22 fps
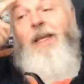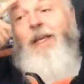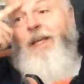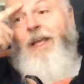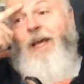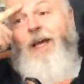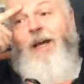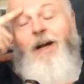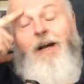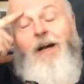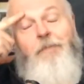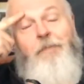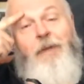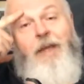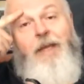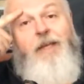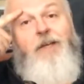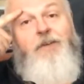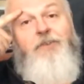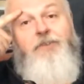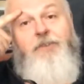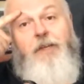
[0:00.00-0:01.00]
Now, I
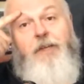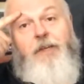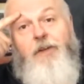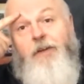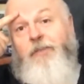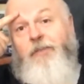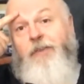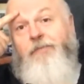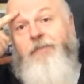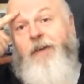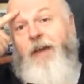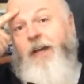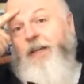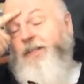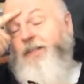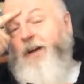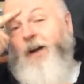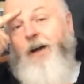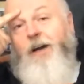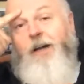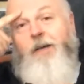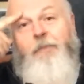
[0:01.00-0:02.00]
make no secret of the
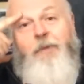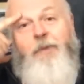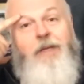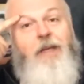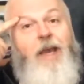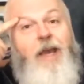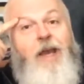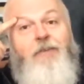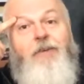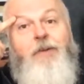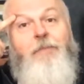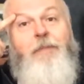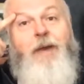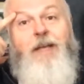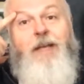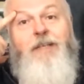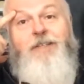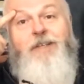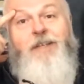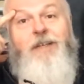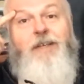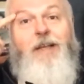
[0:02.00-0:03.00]
fact I'm an
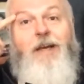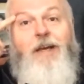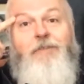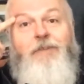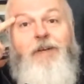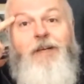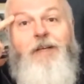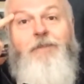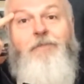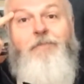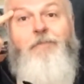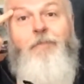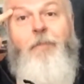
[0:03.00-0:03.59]
aromatic lover.